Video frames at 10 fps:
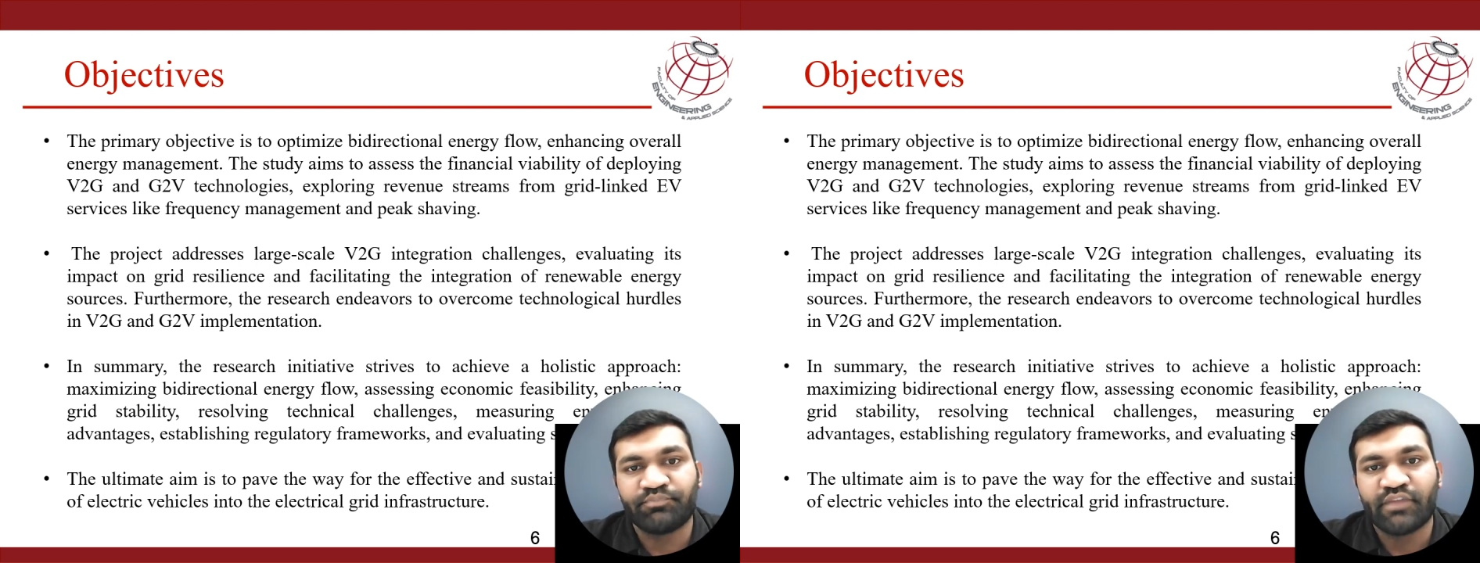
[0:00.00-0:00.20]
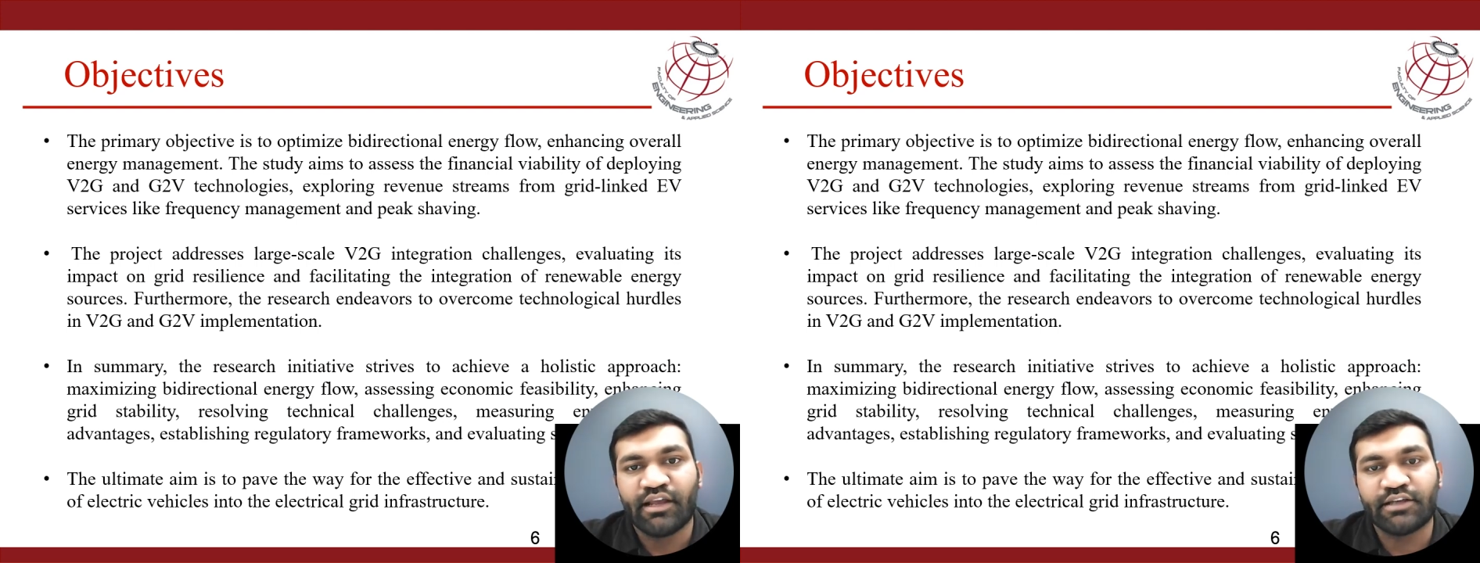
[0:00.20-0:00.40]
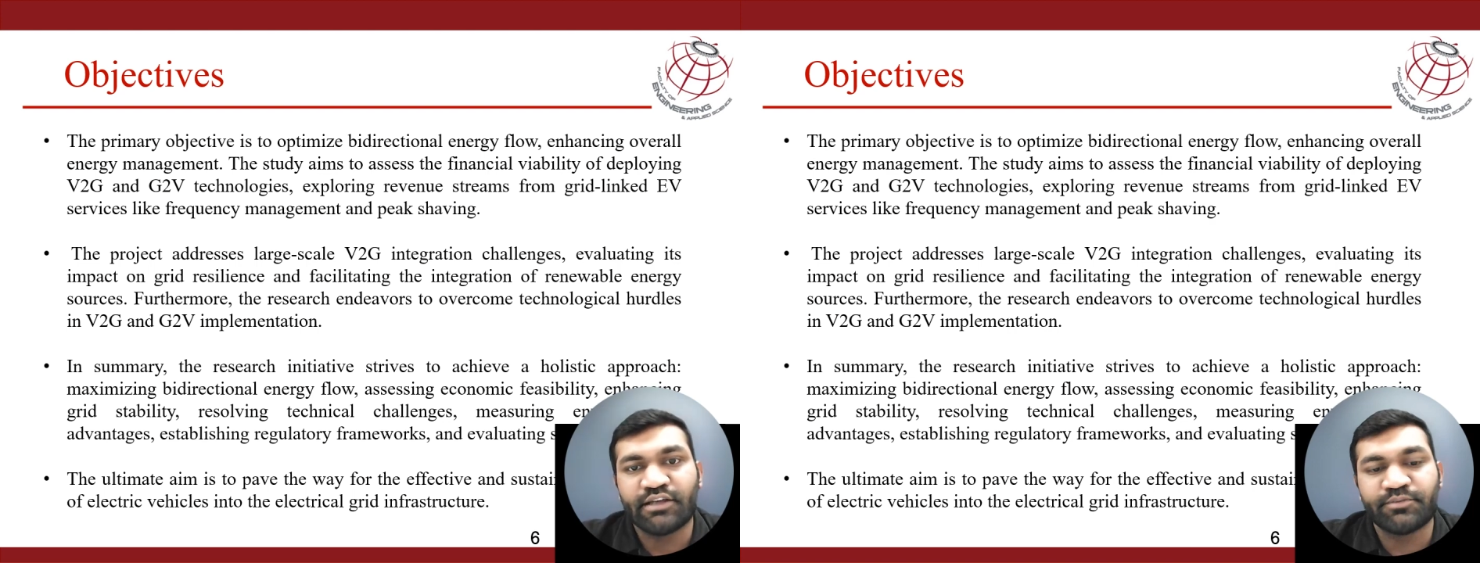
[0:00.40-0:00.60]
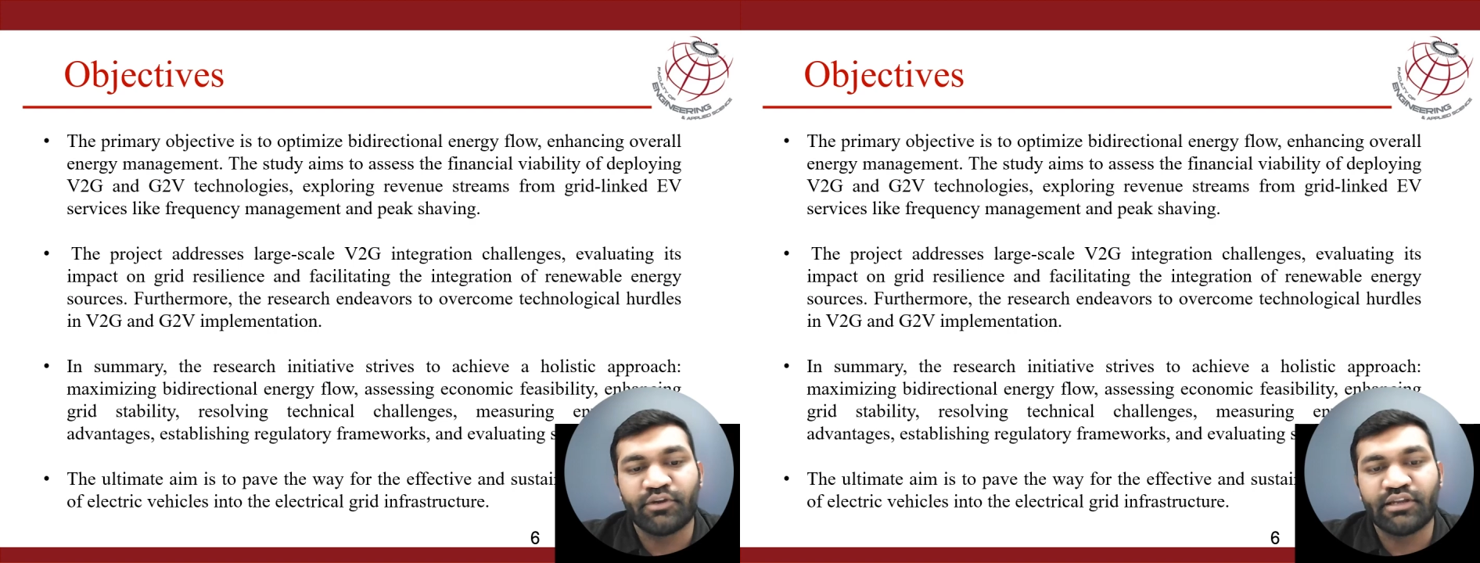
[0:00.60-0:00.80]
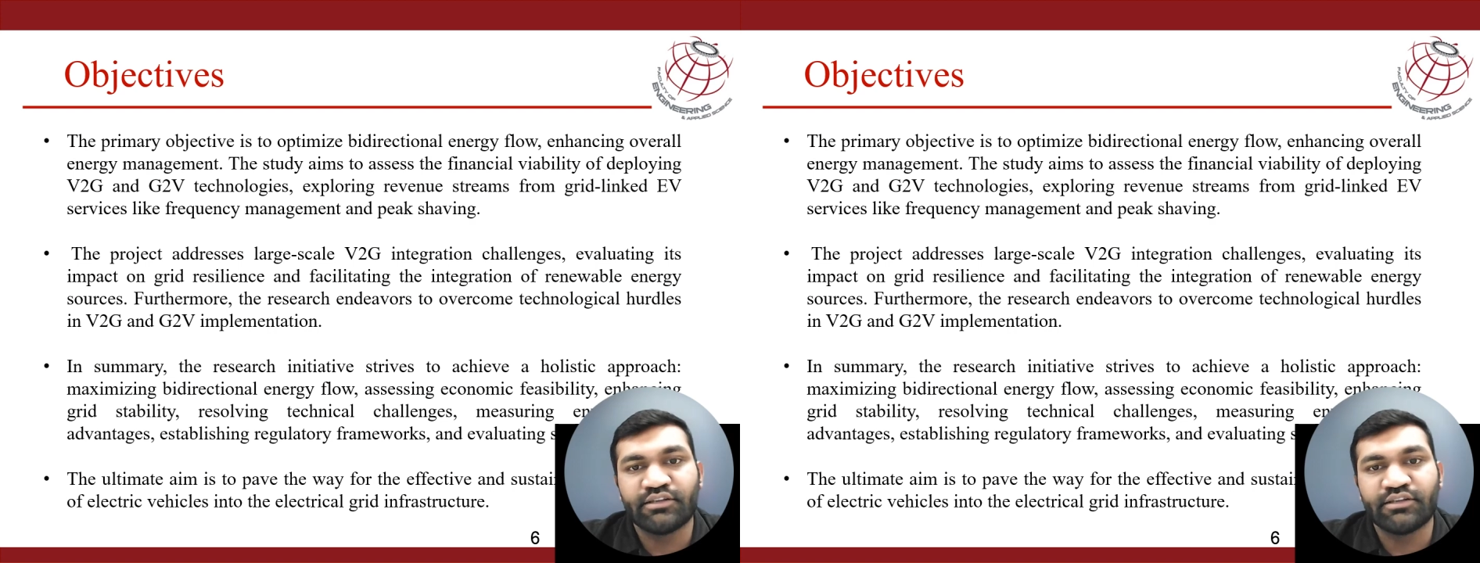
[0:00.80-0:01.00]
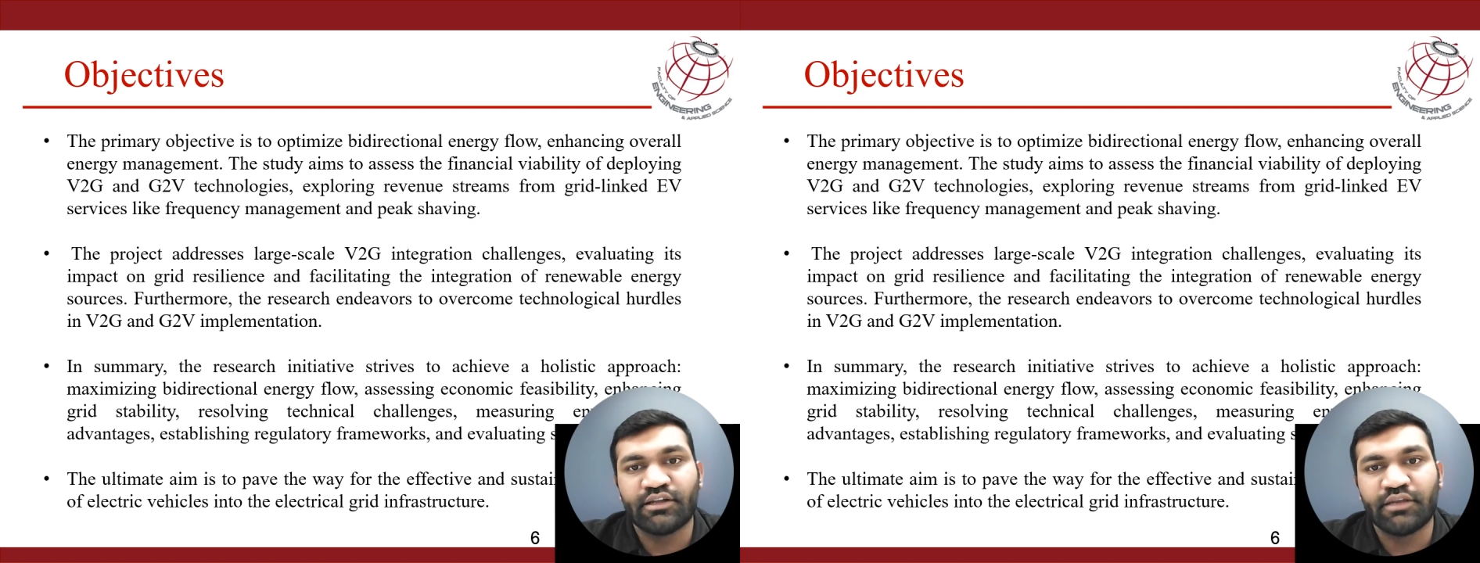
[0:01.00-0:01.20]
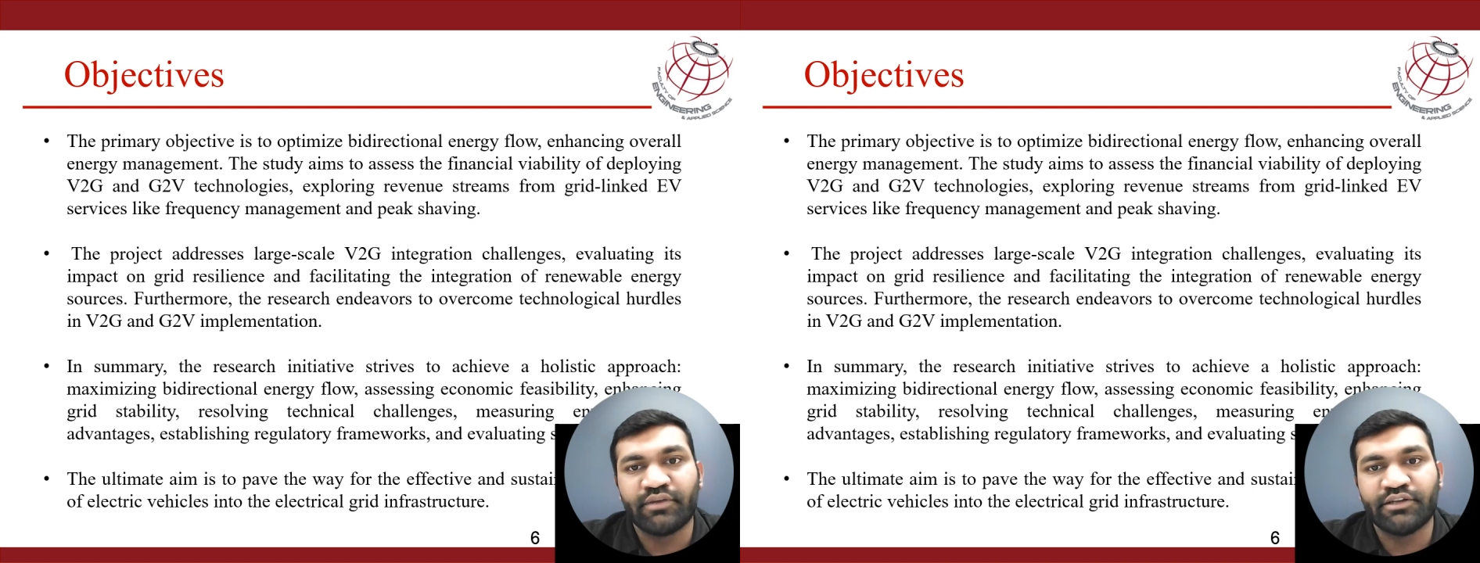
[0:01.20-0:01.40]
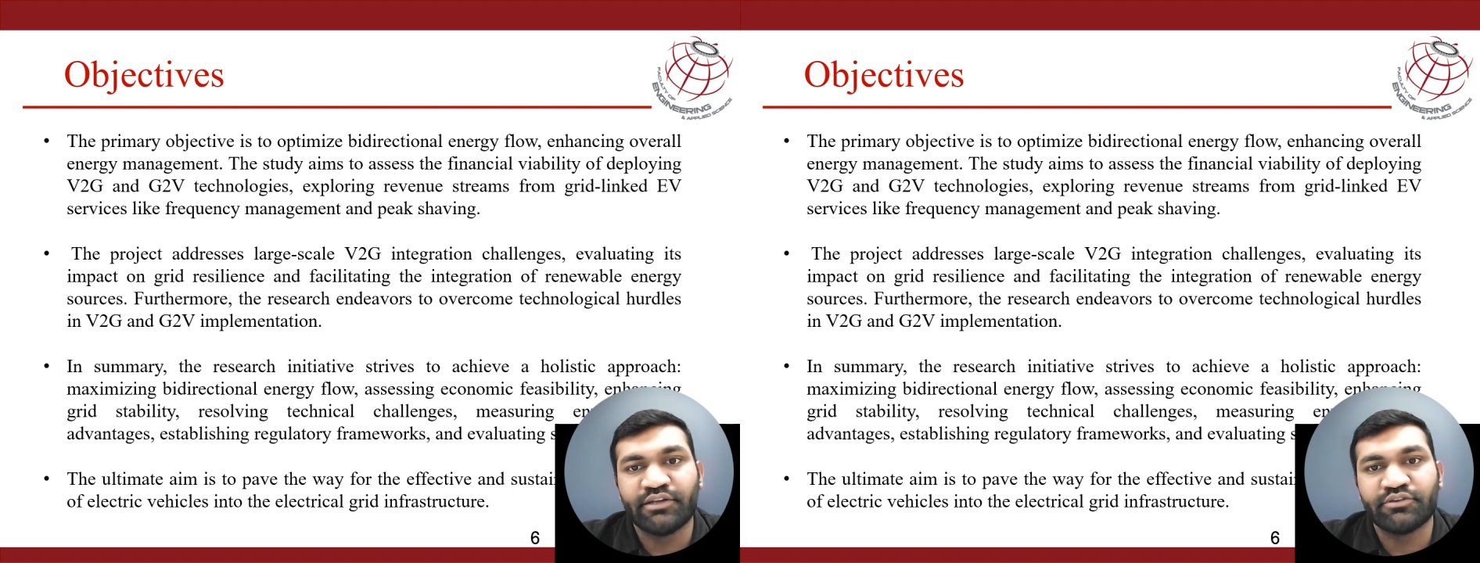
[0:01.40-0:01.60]
exploring the
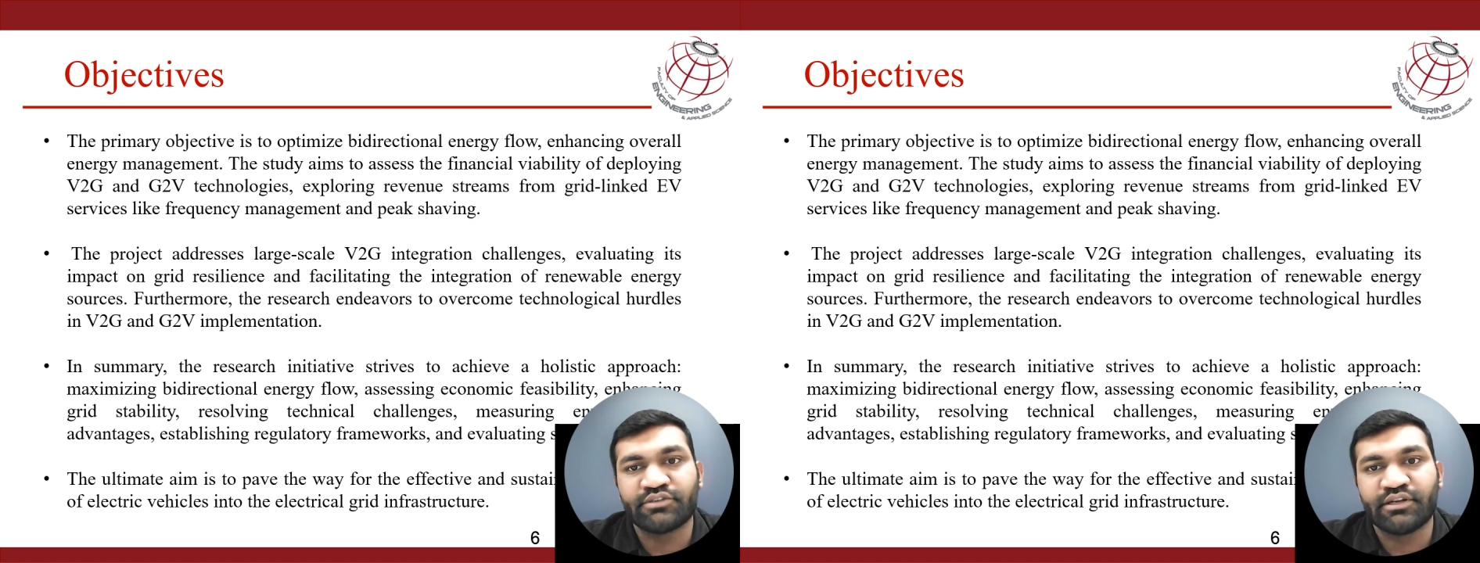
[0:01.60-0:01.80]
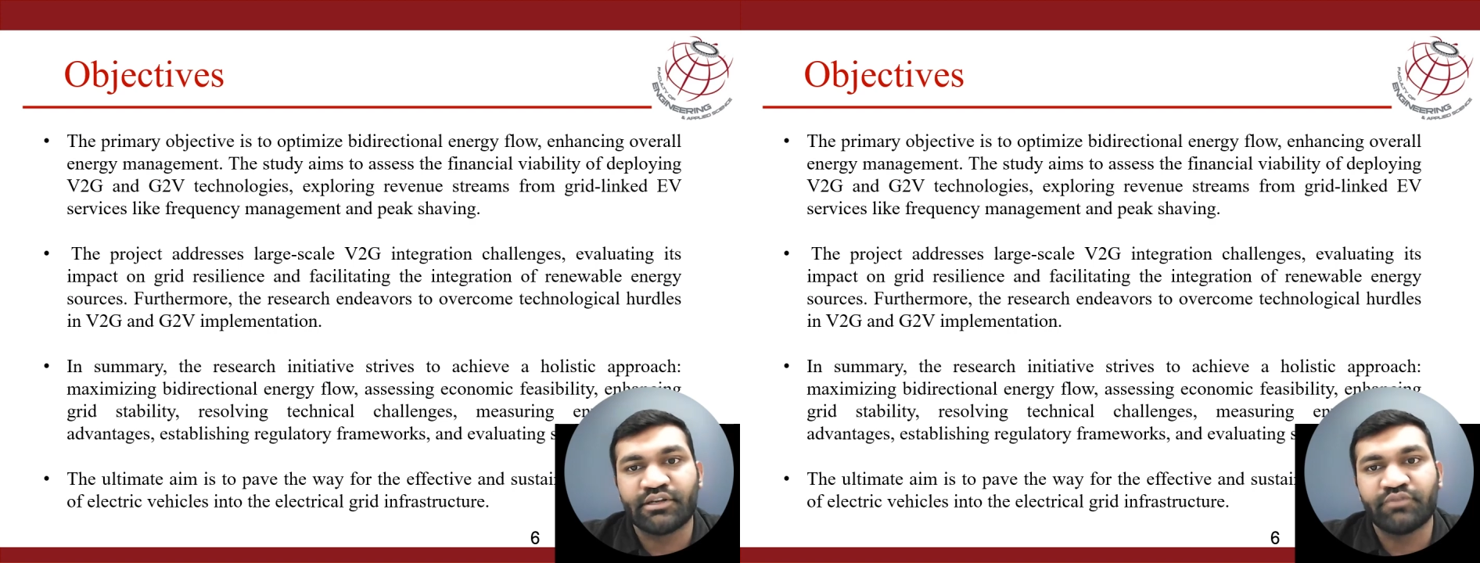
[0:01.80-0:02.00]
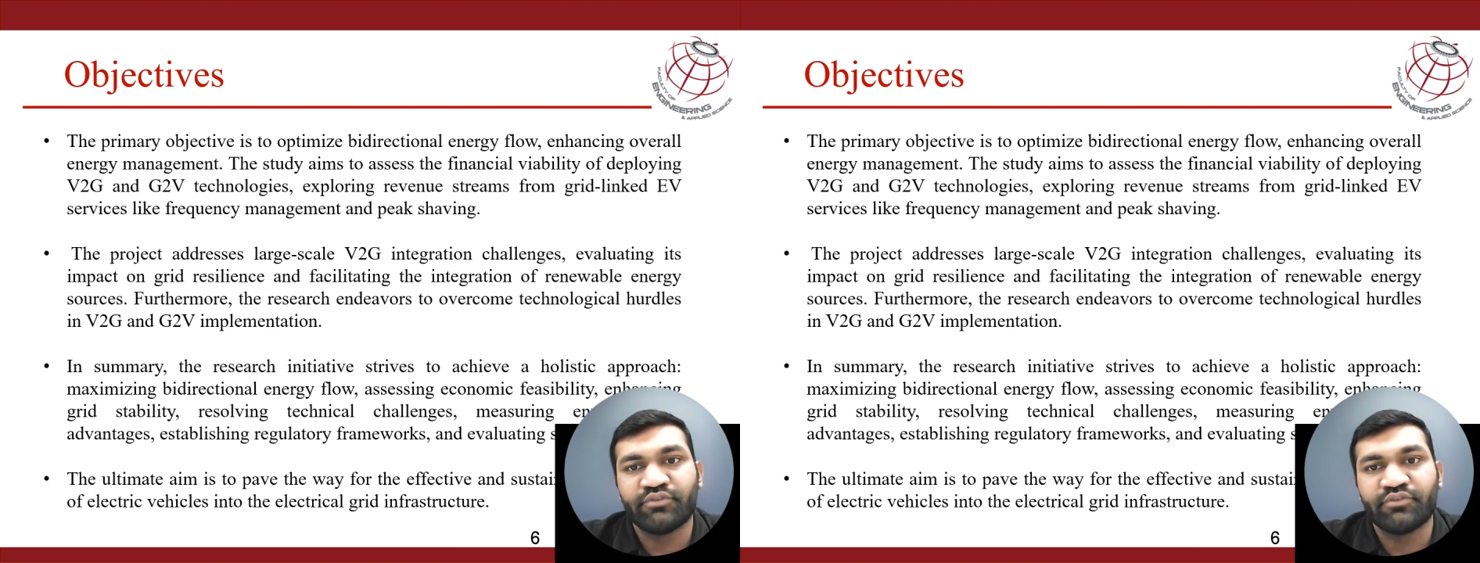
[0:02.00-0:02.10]
revenue stream